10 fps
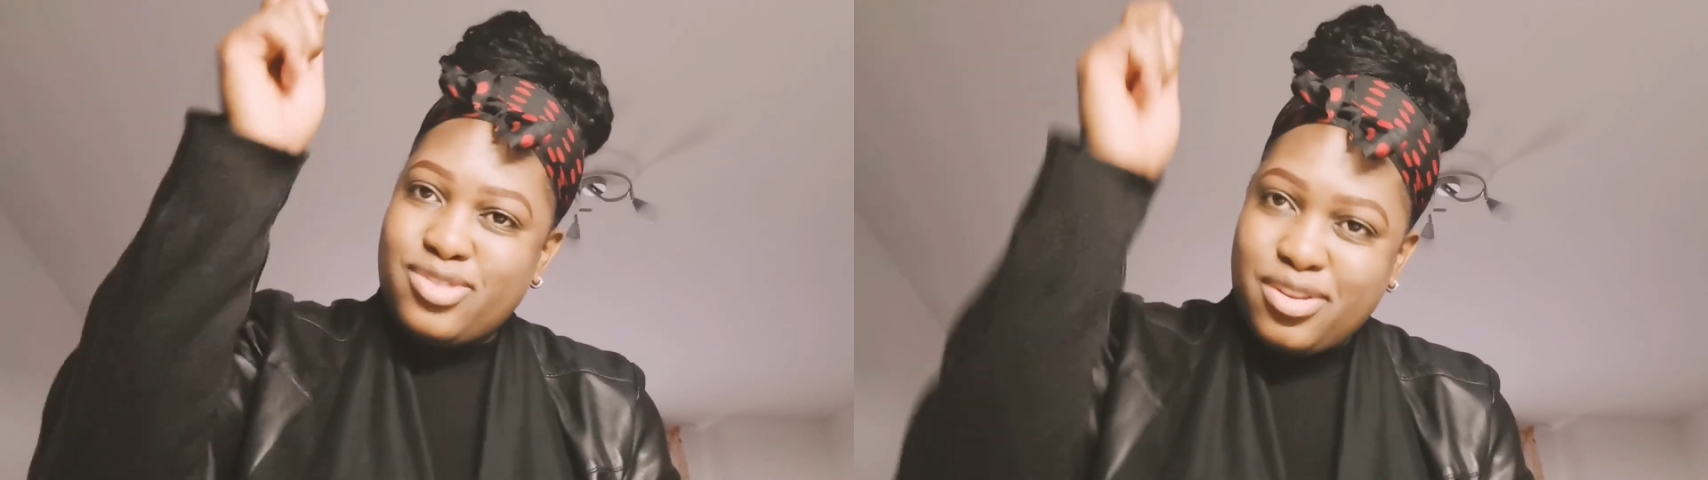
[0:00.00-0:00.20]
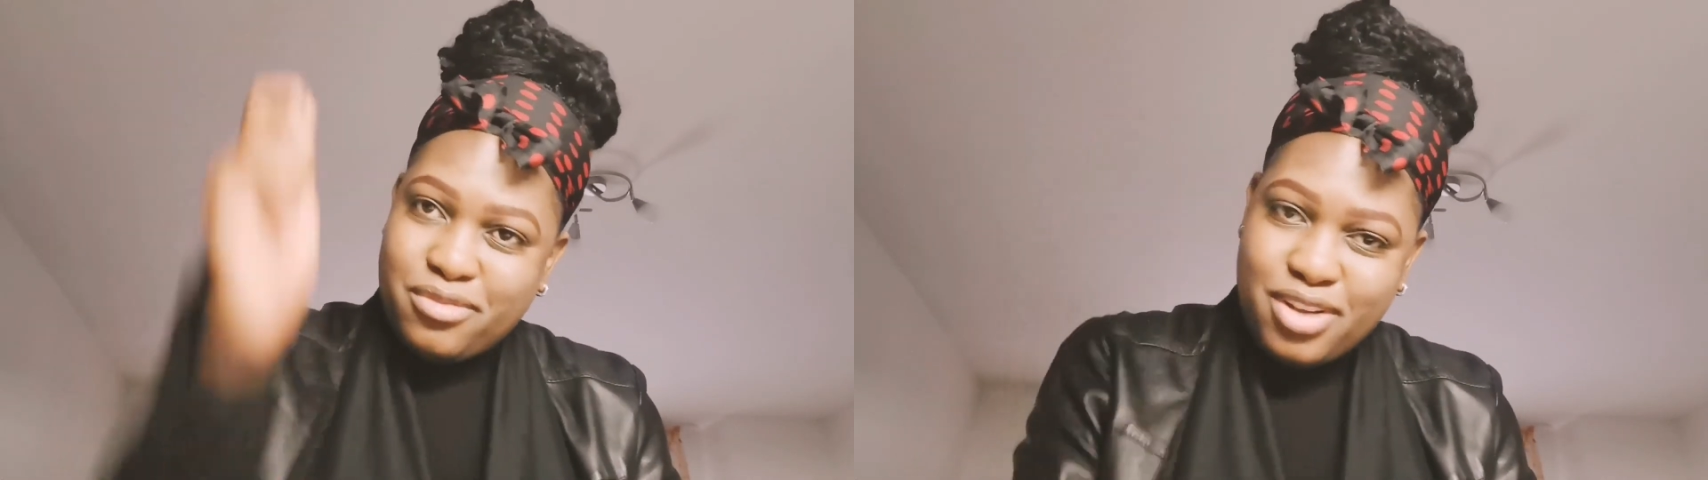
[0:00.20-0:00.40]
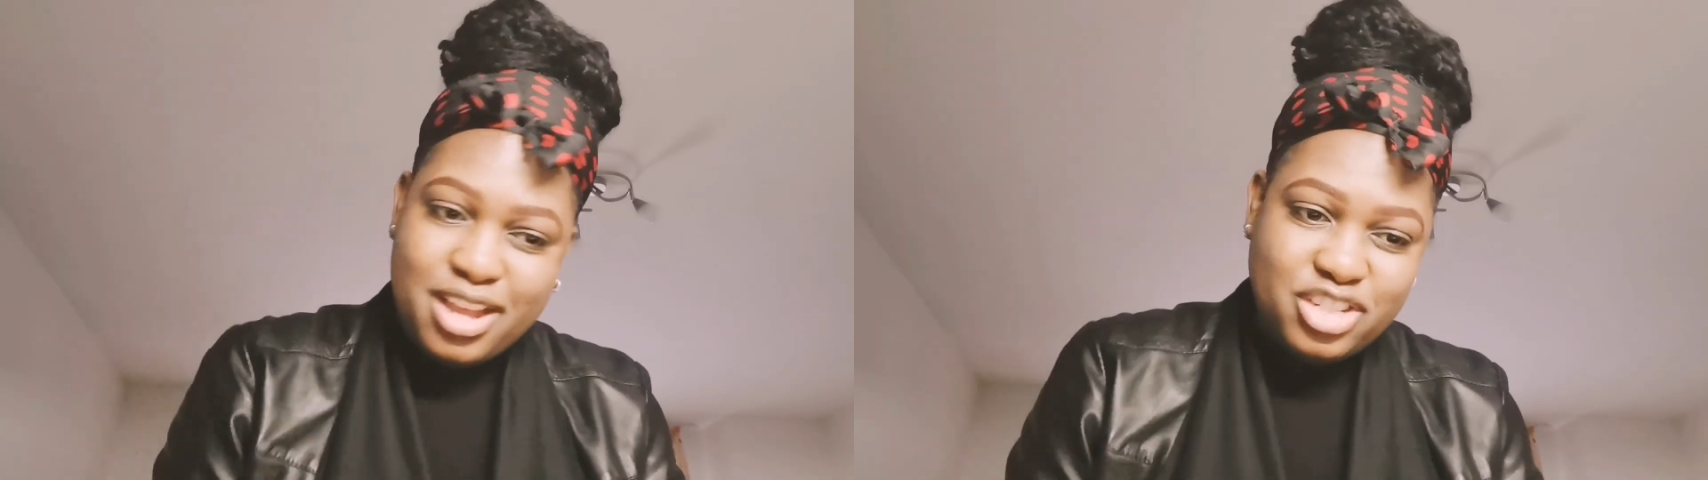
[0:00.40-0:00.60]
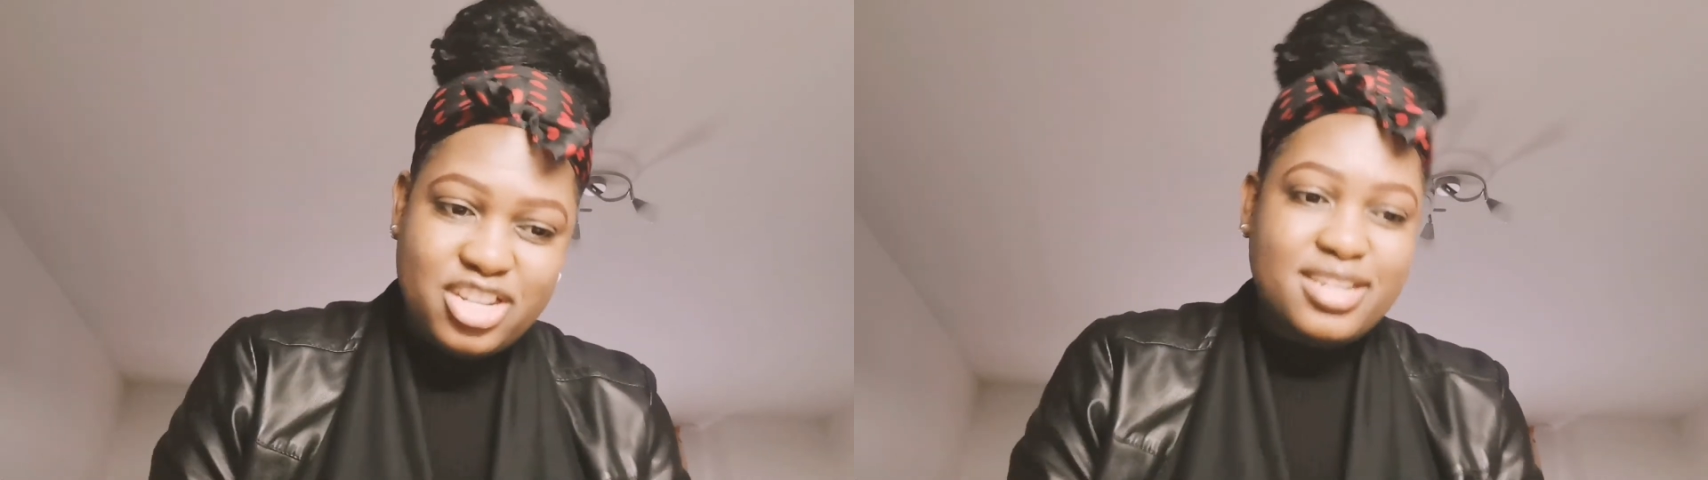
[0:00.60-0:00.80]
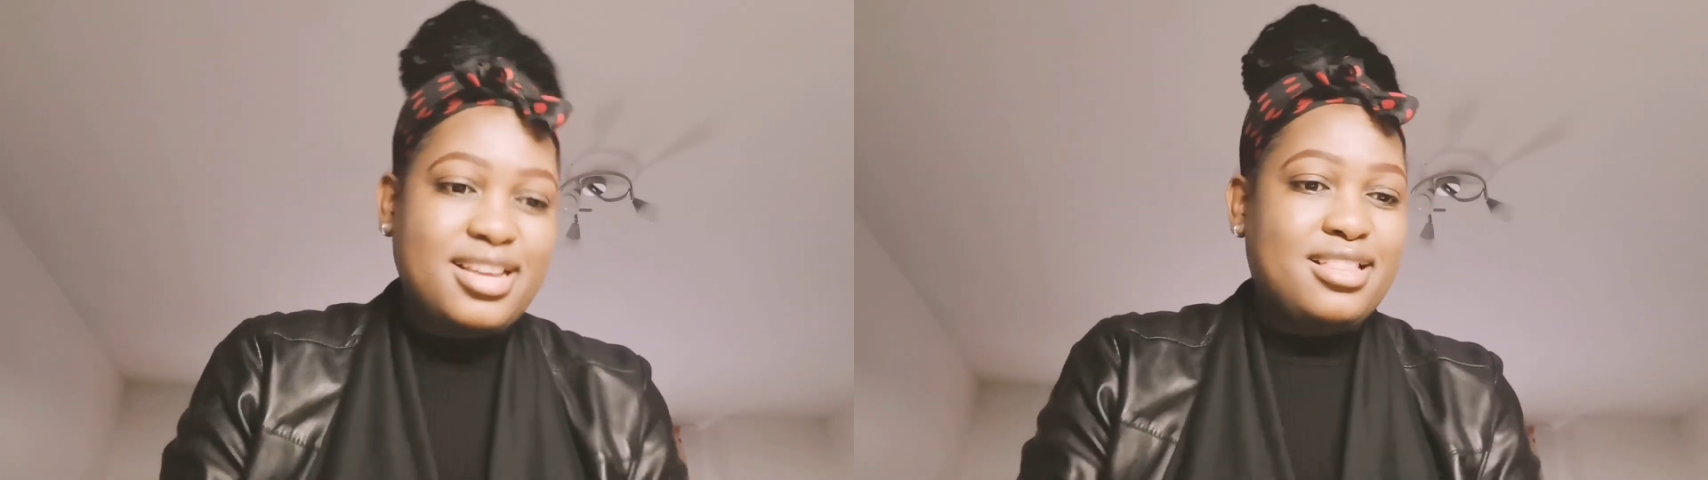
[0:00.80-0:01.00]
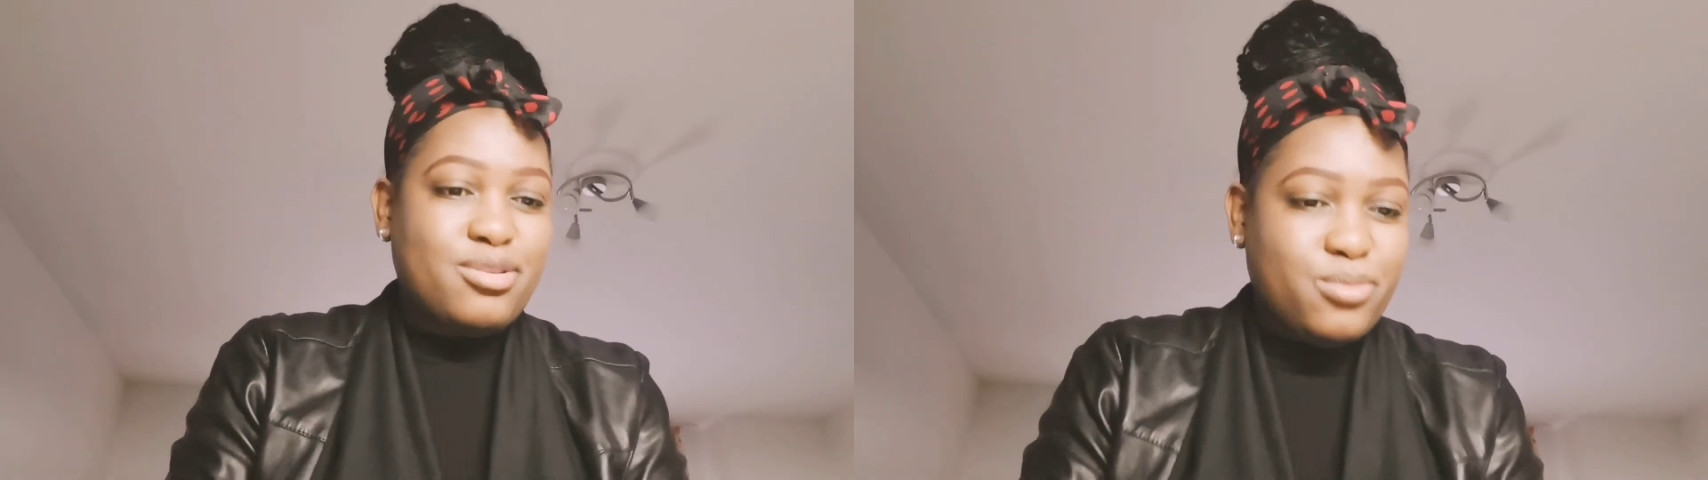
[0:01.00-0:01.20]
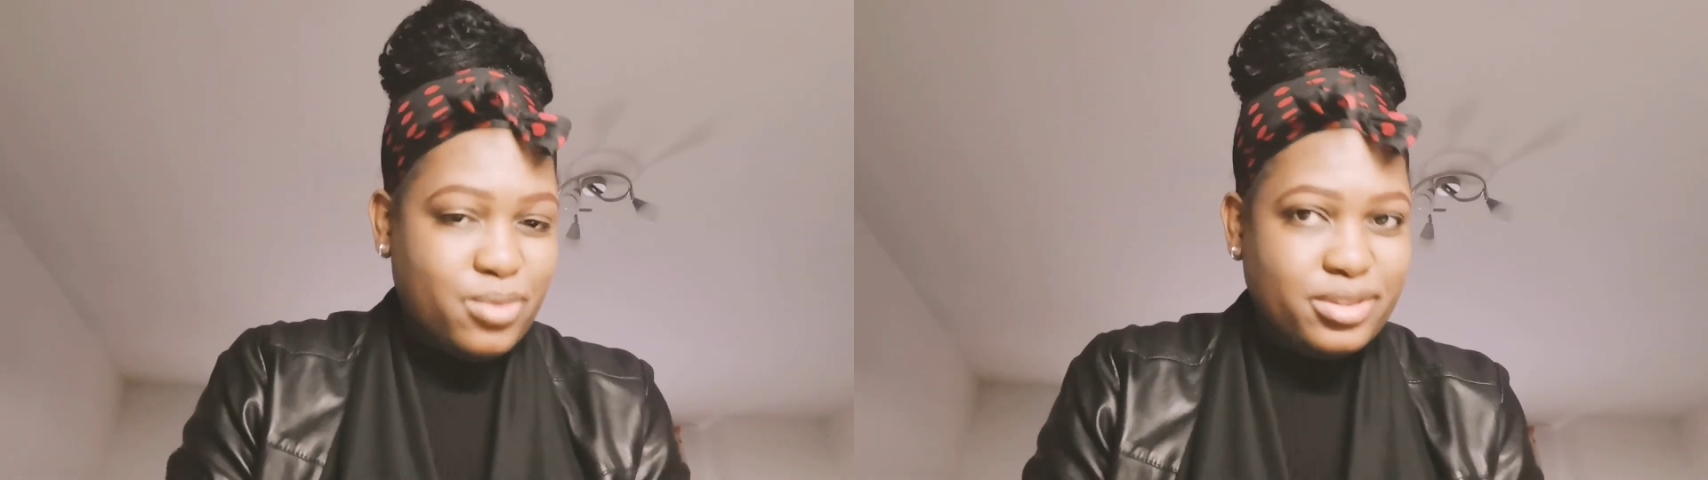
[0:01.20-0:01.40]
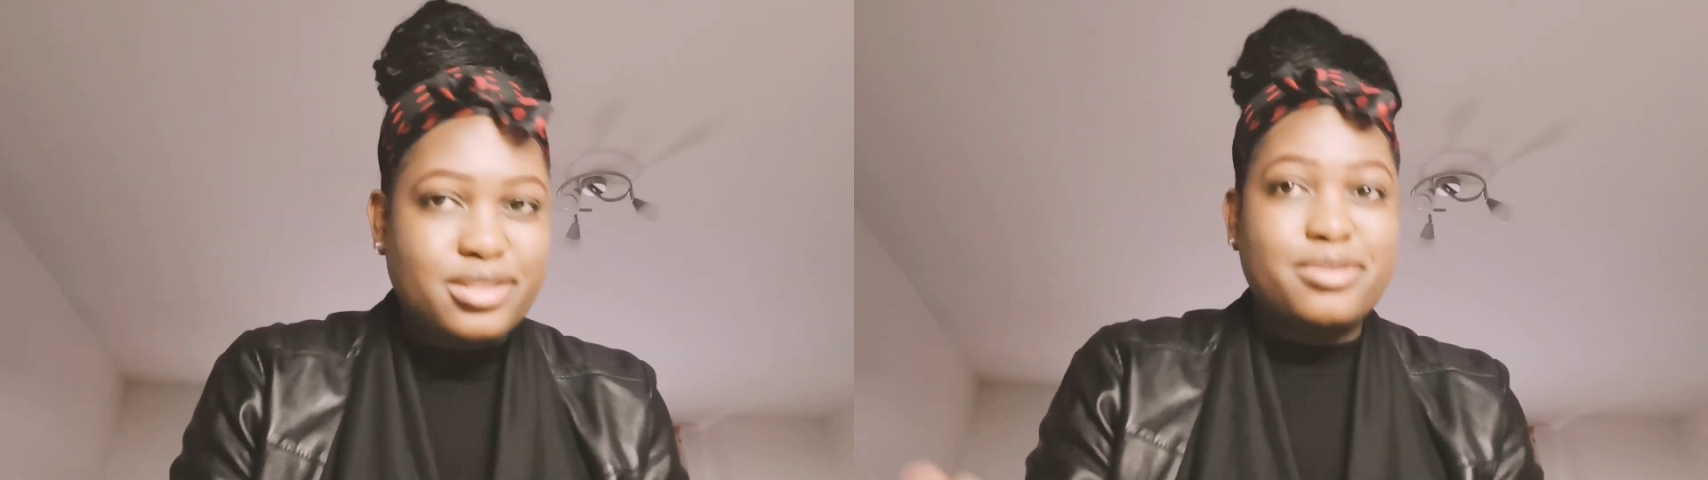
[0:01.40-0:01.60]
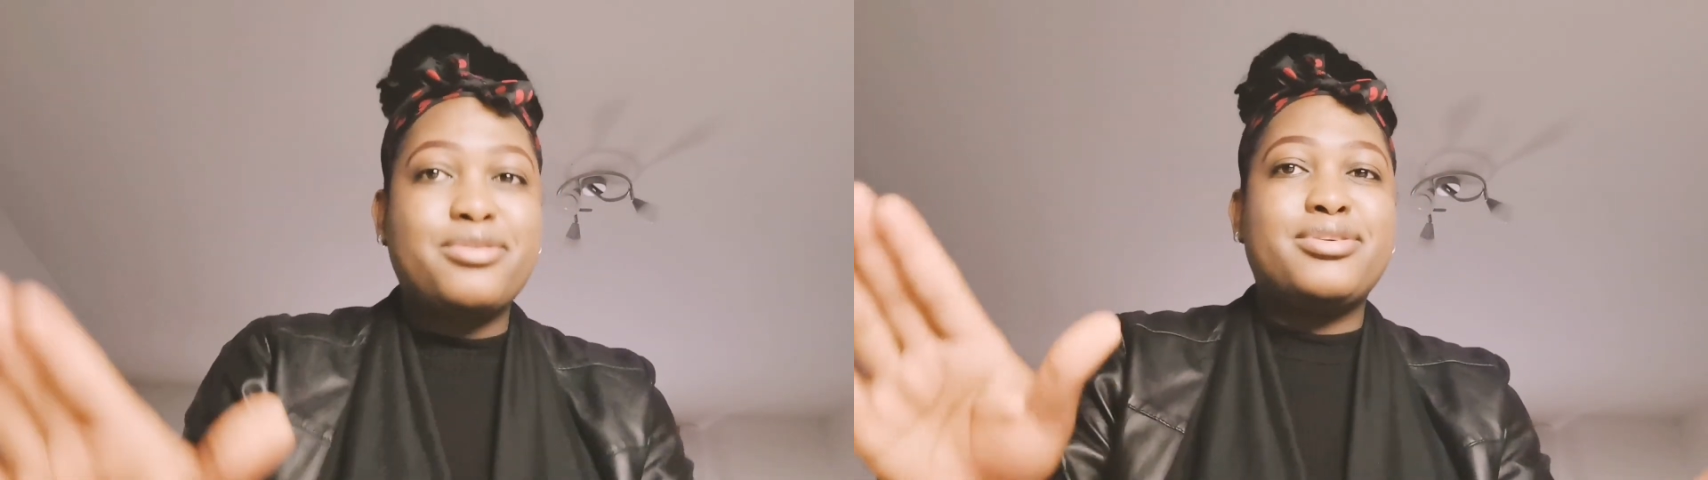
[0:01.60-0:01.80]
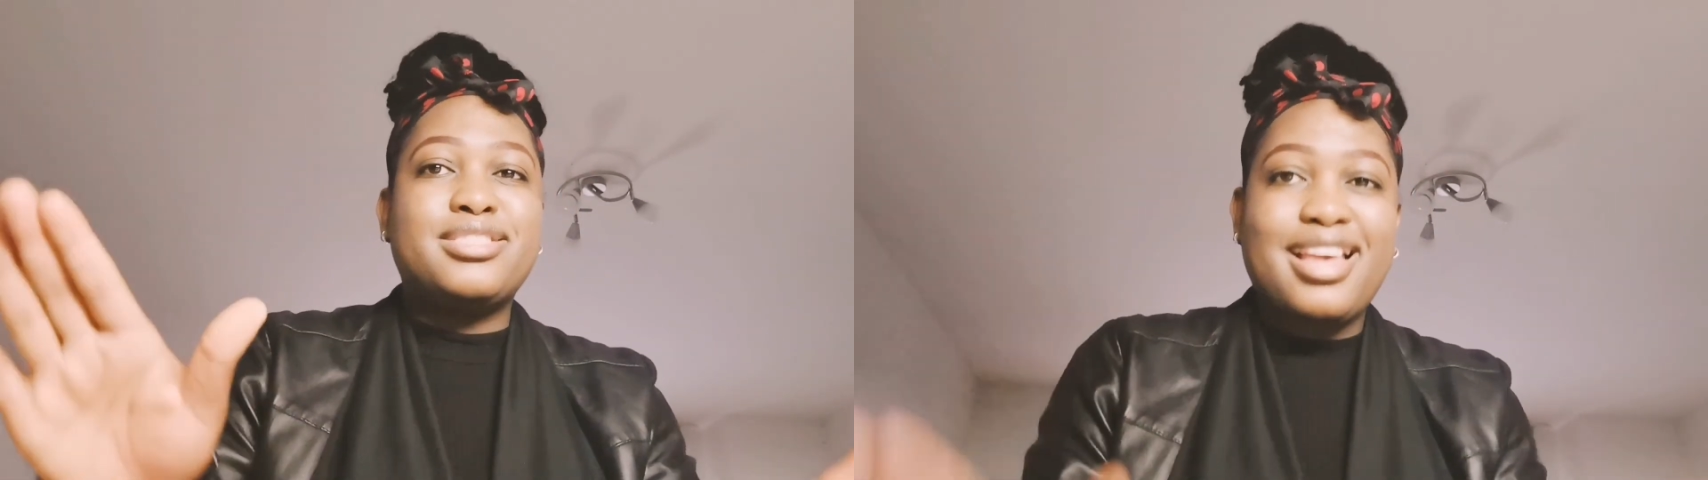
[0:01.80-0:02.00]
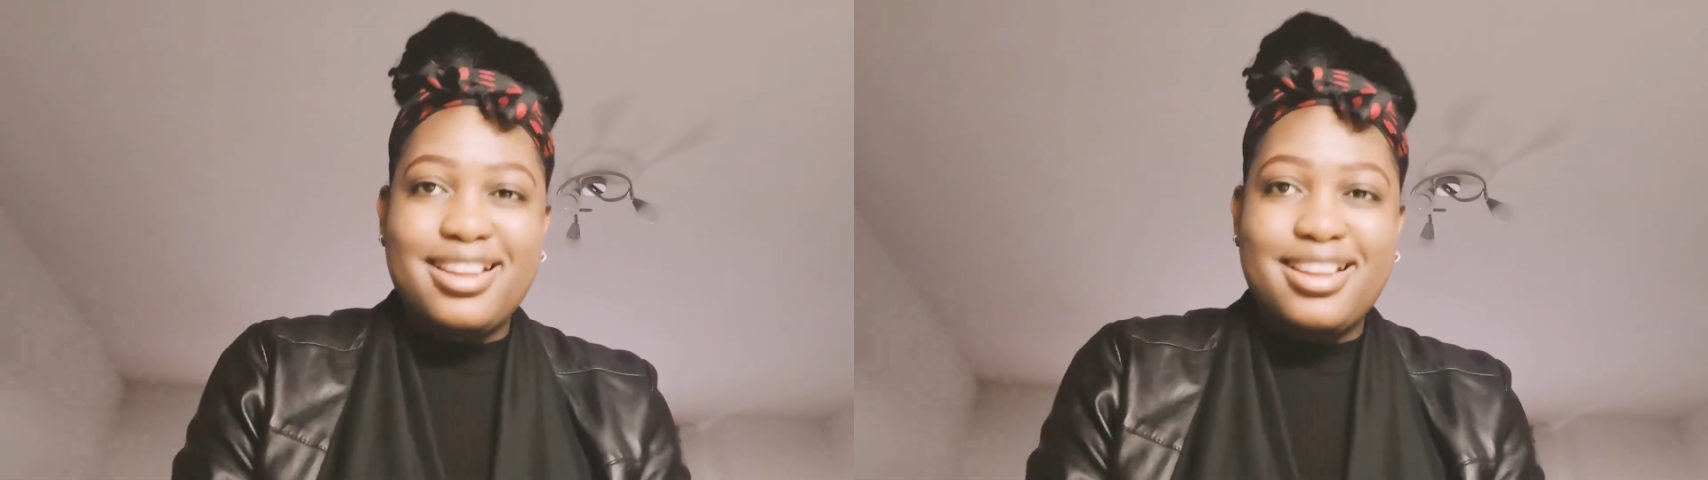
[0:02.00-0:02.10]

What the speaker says: you can flush it and the water goes